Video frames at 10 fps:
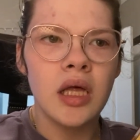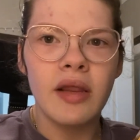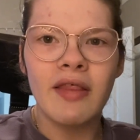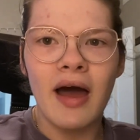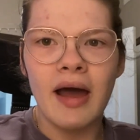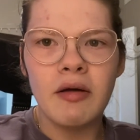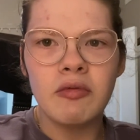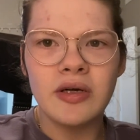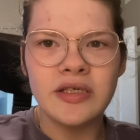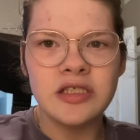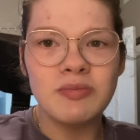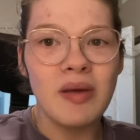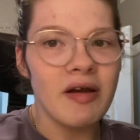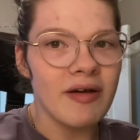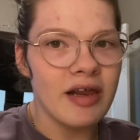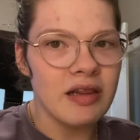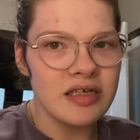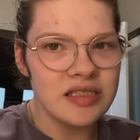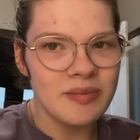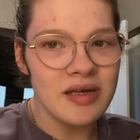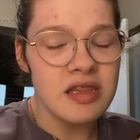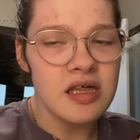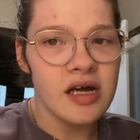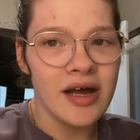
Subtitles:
that was Mary and Elizabeth,